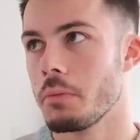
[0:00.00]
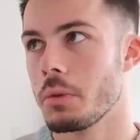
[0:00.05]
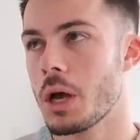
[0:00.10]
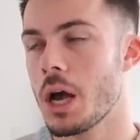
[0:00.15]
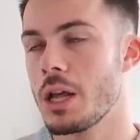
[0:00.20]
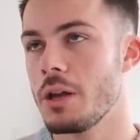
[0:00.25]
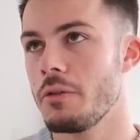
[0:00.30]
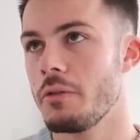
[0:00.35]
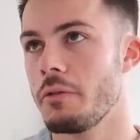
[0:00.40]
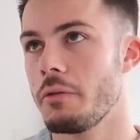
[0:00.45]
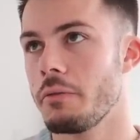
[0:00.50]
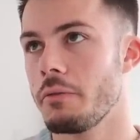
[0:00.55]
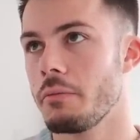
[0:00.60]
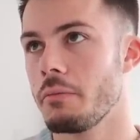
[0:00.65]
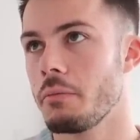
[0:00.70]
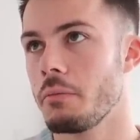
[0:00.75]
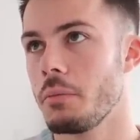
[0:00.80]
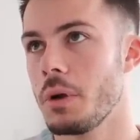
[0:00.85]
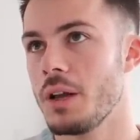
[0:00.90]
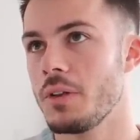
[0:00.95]
kind of
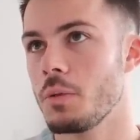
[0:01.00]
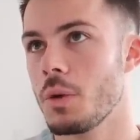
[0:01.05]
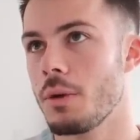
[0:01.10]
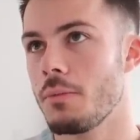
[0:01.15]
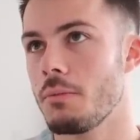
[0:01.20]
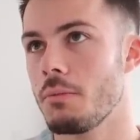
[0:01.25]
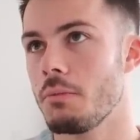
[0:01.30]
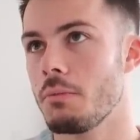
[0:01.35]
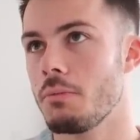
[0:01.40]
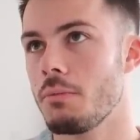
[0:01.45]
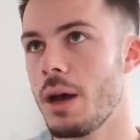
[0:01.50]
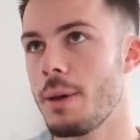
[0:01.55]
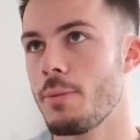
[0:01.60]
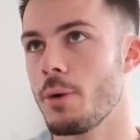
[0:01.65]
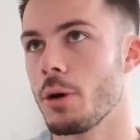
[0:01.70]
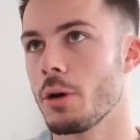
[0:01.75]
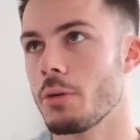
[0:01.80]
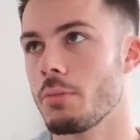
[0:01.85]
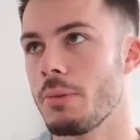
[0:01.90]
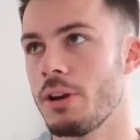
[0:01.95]
is what my
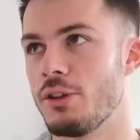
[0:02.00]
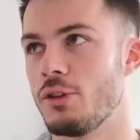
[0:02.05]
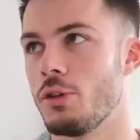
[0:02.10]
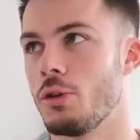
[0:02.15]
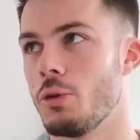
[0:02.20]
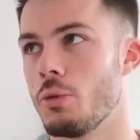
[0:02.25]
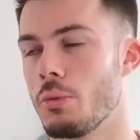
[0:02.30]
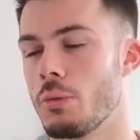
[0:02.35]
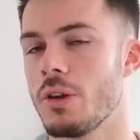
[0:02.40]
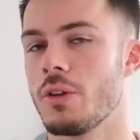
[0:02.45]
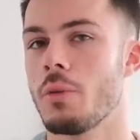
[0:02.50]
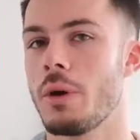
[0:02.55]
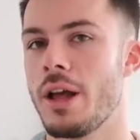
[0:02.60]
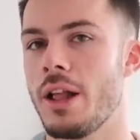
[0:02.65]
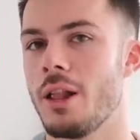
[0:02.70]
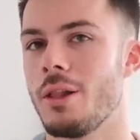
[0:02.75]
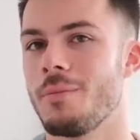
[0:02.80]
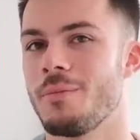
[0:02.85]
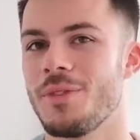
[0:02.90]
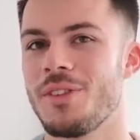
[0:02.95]
book might do as
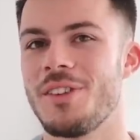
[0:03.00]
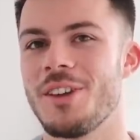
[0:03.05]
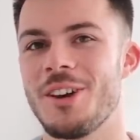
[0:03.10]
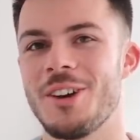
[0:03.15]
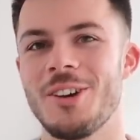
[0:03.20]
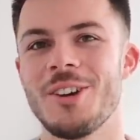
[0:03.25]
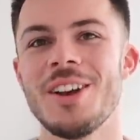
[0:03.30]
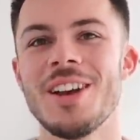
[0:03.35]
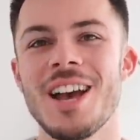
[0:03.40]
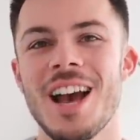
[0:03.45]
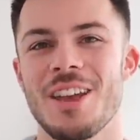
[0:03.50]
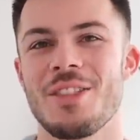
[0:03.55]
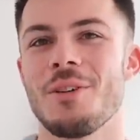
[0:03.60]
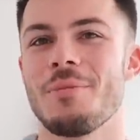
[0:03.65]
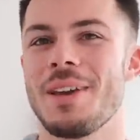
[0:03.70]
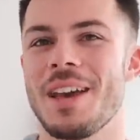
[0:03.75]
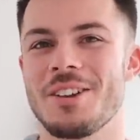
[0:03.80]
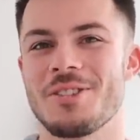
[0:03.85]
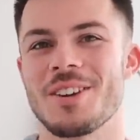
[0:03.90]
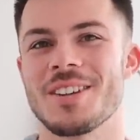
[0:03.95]
well. So I thought it'd
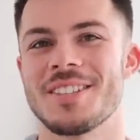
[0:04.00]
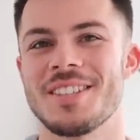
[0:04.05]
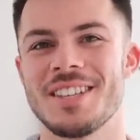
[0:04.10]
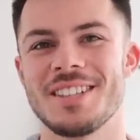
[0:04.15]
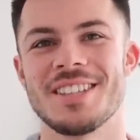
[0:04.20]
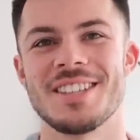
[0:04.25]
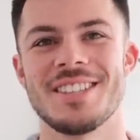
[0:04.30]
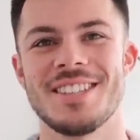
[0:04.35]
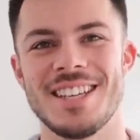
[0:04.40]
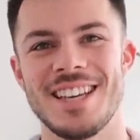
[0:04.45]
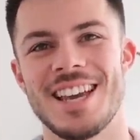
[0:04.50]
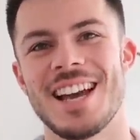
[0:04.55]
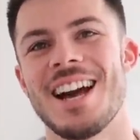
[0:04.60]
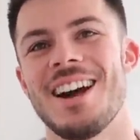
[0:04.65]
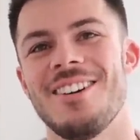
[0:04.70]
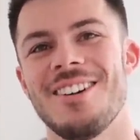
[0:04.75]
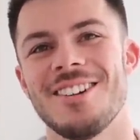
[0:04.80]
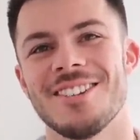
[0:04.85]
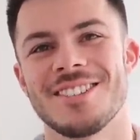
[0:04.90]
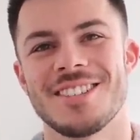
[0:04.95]
be interesting to see
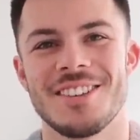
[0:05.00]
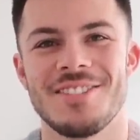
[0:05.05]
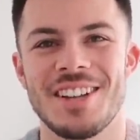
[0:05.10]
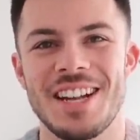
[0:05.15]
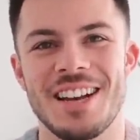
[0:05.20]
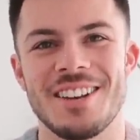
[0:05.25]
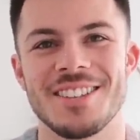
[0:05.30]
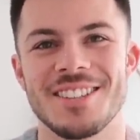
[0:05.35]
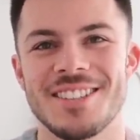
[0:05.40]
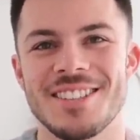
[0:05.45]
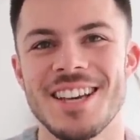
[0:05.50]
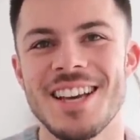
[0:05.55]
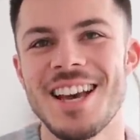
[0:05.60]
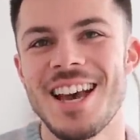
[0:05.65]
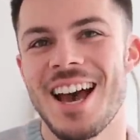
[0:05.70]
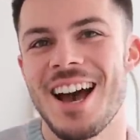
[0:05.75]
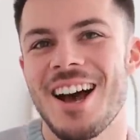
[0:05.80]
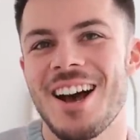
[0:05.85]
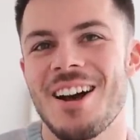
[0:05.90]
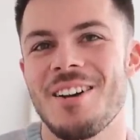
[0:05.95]
how someone else
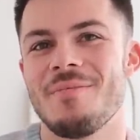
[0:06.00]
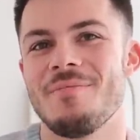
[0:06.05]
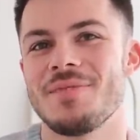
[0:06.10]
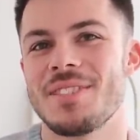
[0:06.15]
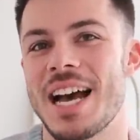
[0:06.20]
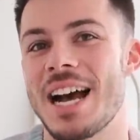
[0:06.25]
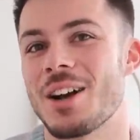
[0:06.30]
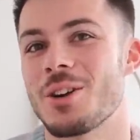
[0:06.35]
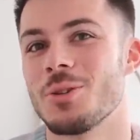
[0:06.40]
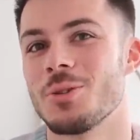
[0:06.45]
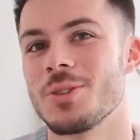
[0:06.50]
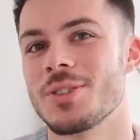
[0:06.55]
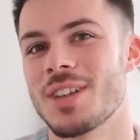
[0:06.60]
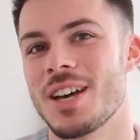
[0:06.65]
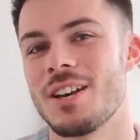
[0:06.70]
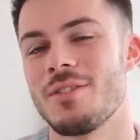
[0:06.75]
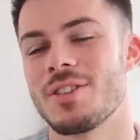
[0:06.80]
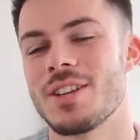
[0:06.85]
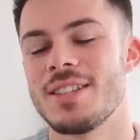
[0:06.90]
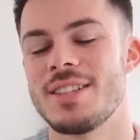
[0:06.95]
tackles
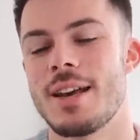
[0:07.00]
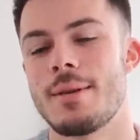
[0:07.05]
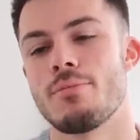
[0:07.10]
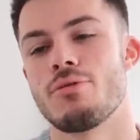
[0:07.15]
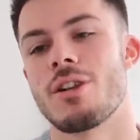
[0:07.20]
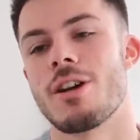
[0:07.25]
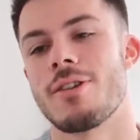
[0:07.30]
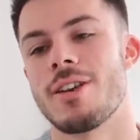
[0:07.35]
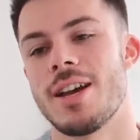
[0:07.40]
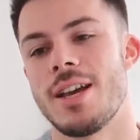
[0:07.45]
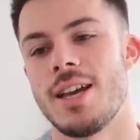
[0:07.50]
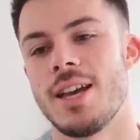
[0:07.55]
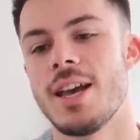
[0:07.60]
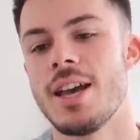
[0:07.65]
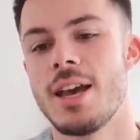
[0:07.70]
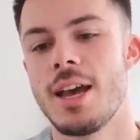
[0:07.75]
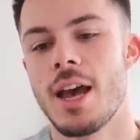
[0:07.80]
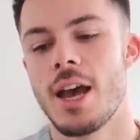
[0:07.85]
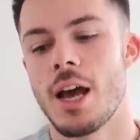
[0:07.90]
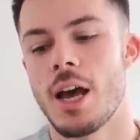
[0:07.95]
kind of contemporary
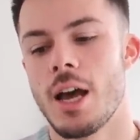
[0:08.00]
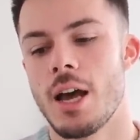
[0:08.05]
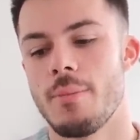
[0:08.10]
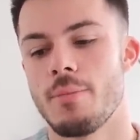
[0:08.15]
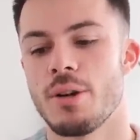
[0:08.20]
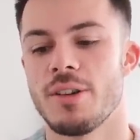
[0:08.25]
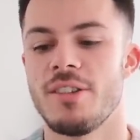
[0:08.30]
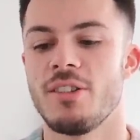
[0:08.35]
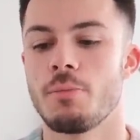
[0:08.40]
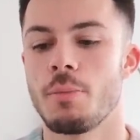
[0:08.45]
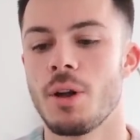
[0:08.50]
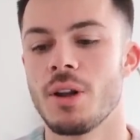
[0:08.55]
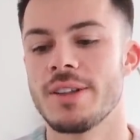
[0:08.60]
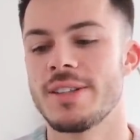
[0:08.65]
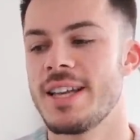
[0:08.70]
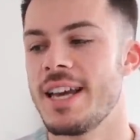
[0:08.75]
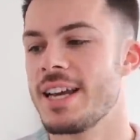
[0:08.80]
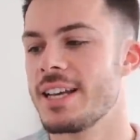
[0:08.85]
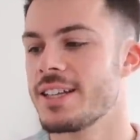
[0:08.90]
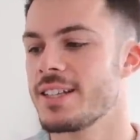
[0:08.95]
British
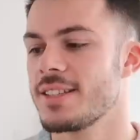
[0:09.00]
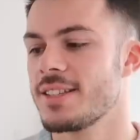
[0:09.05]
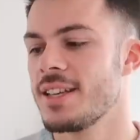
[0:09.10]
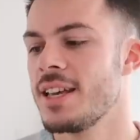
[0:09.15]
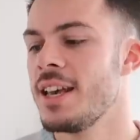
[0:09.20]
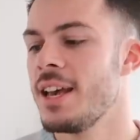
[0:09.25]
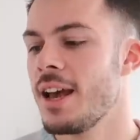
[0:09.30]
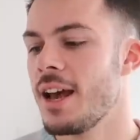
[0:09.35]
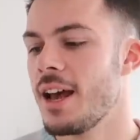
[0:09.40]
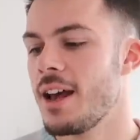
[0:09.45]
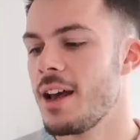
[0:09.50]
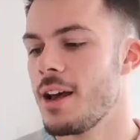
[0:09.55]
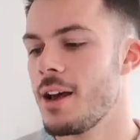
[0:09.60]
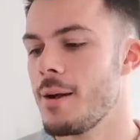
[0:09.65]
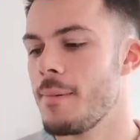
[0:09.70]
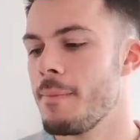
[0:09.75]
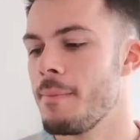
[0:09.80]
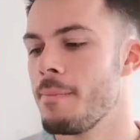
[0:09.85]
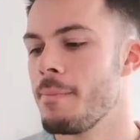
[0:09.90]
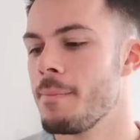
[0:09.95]
politics,
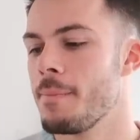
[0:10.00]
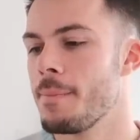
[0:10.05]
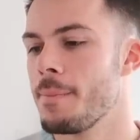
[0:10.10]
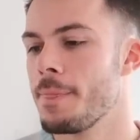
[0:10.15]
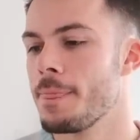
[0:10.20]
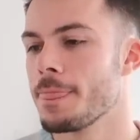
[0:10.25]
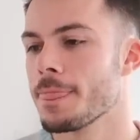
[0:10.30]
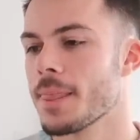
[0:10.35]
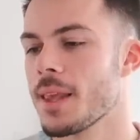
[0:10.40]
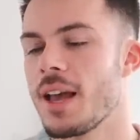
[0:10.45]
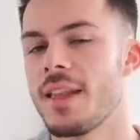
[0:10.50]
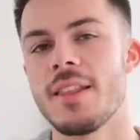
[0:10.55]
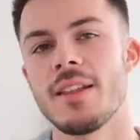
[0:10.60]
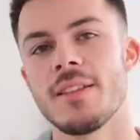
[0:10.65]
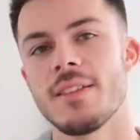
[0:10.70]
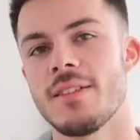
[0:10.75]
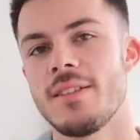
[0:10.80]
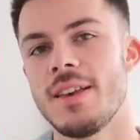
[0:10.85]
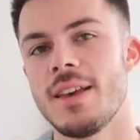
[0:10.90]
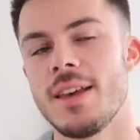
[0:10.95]
and
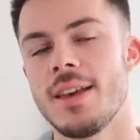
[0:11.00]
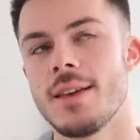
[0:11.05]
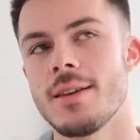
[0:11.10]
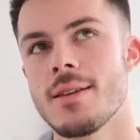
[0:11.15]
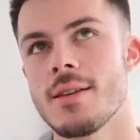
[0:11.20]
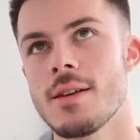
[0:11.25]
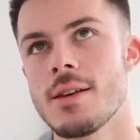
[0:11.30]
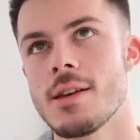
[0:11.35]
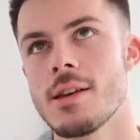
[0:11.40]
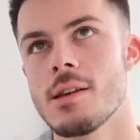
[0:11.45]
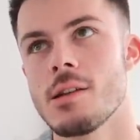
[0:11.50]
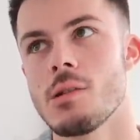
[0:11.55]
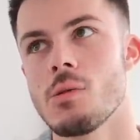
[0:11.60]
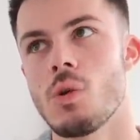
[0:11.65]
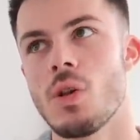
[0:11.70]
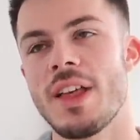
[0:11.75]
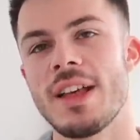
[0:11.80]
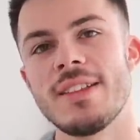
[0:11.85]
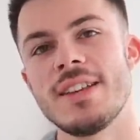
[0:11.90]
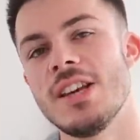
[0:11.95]
then see
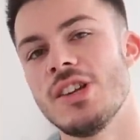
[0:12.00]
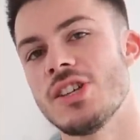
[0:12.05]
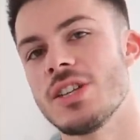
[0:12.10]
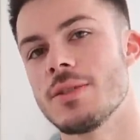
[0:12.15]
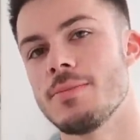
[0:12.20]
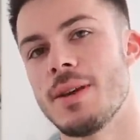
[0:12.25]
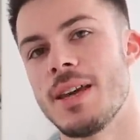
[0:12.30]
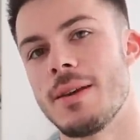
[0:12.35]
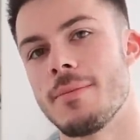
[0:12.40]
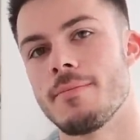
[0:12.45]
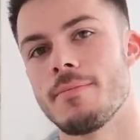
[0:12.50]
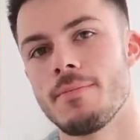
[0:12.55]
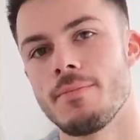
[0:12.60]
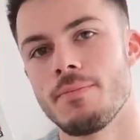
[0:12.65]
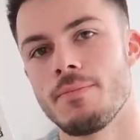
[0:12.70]
what that teaches me.